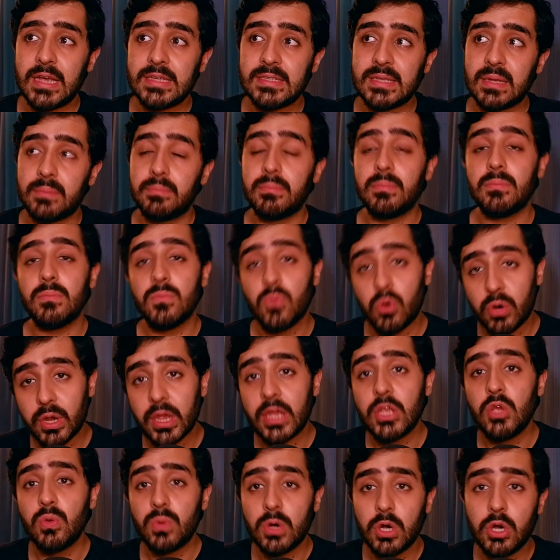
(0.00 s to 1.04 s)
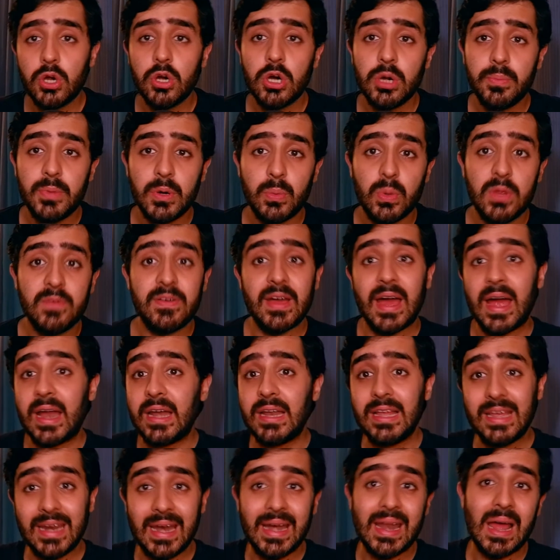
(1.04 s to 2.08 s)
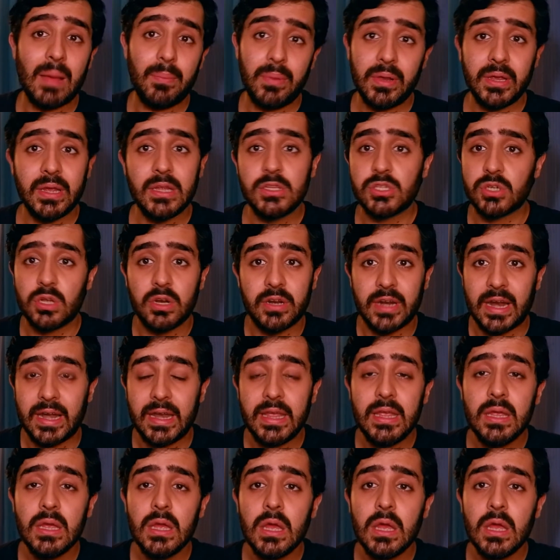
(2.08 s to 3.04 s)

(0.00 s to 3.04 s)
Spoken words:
that, okay, you were good, but we've had great applicants already,